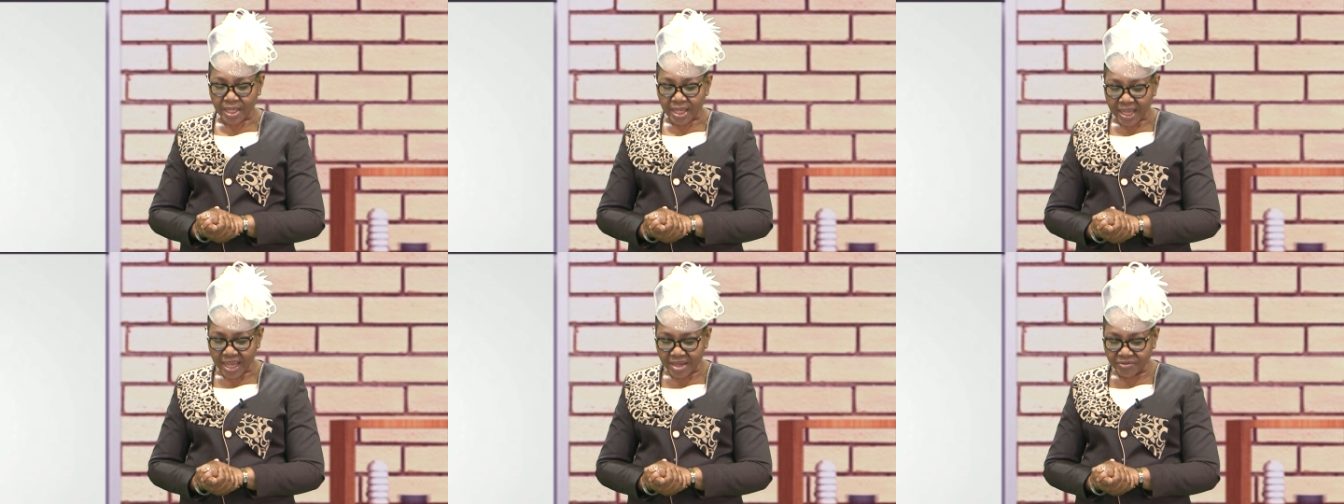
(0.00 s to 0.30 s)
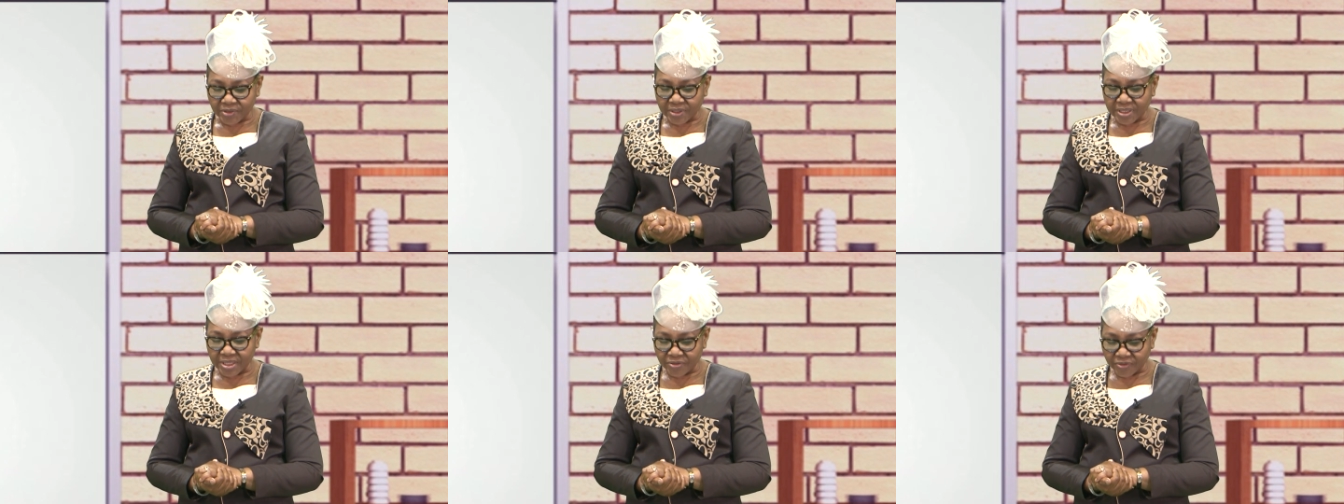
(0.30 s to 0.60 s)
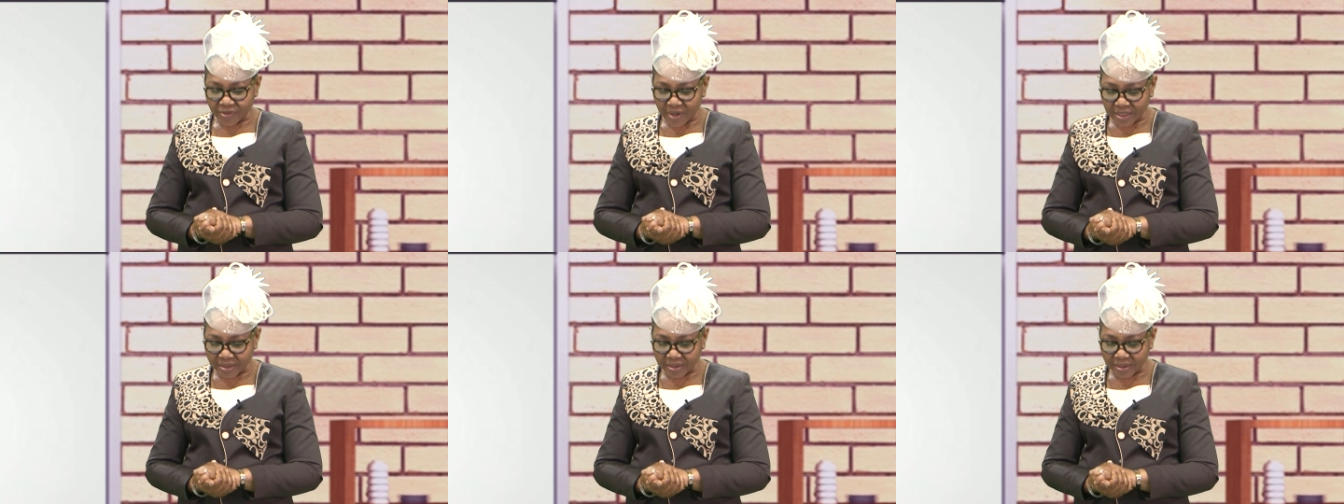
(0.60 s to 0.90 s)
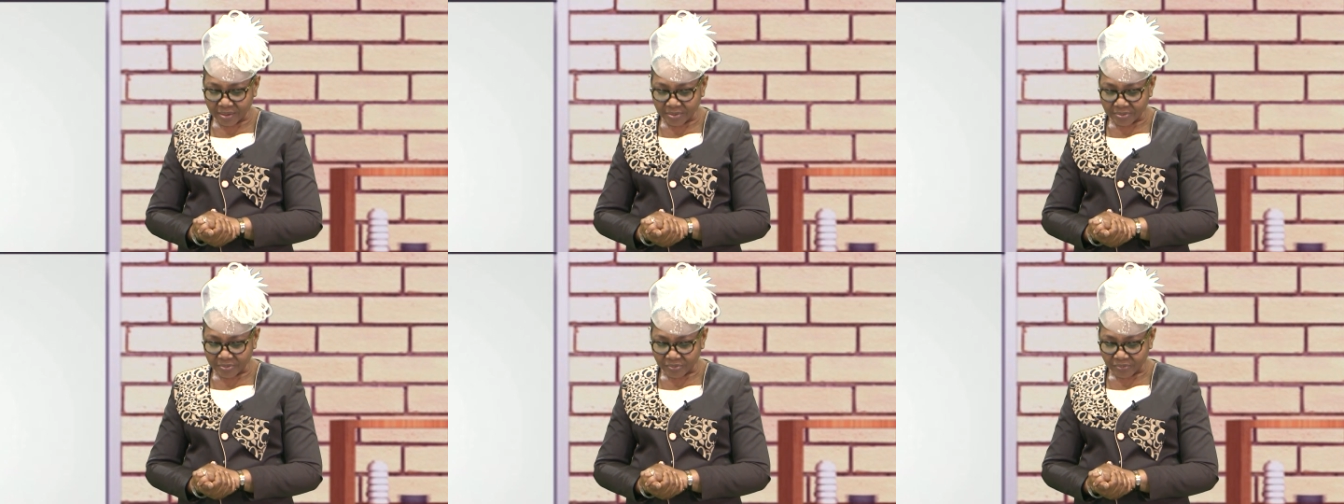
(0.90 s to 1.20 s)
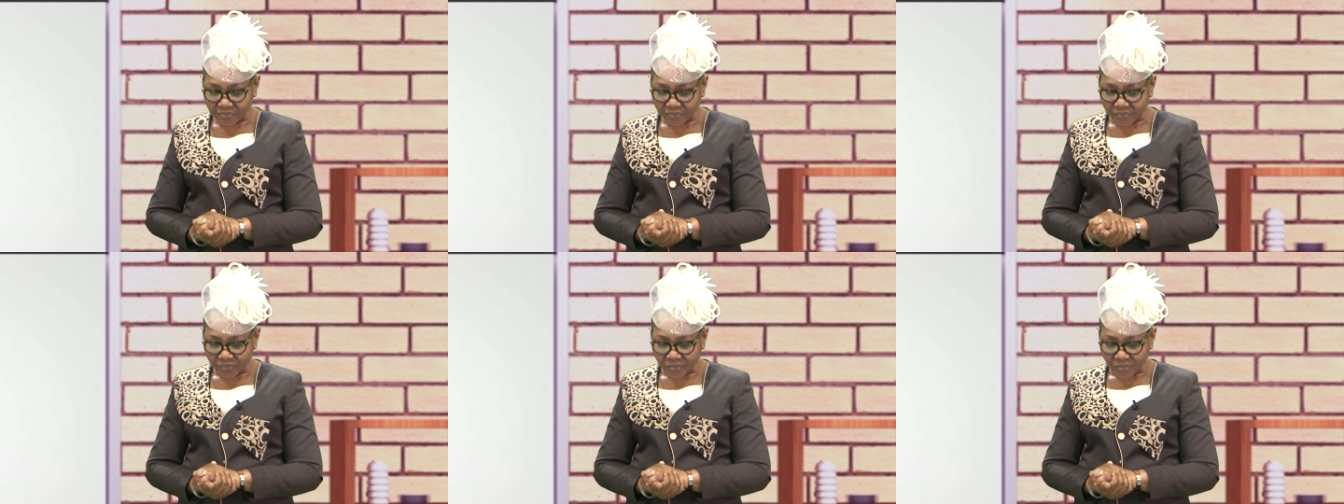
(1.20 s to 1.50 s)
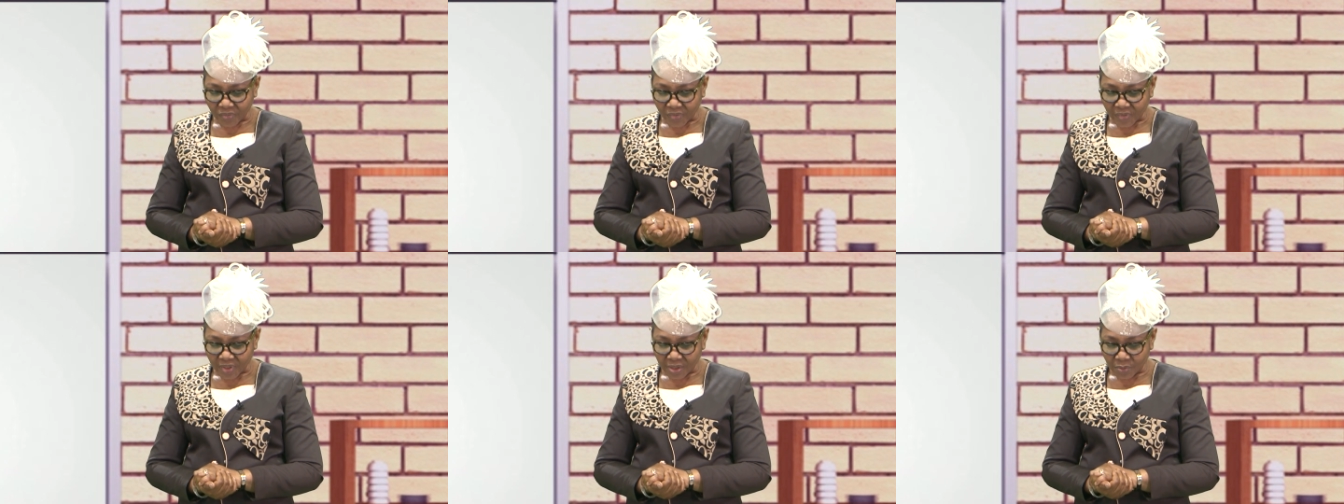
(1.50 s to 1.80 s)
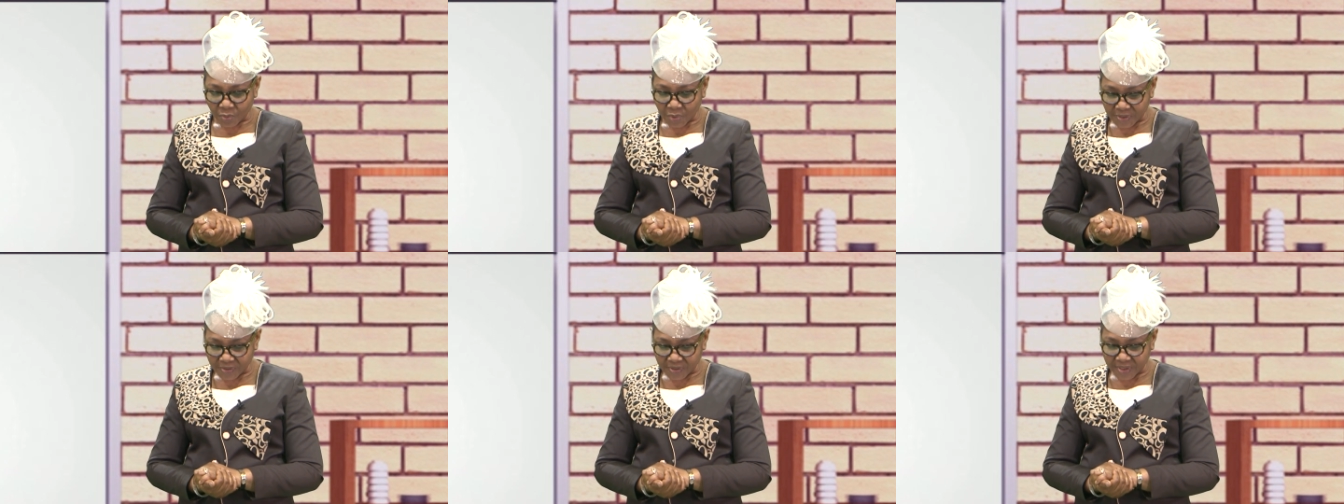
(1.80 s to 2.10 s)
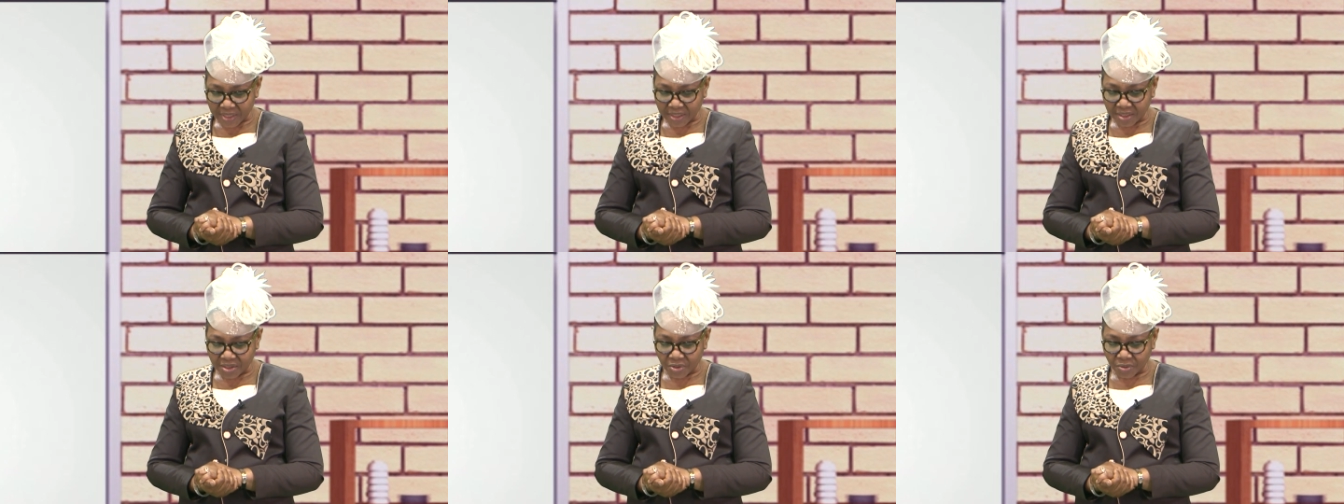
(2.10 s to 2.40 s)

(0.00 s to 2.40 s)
Heavenly Father, we thank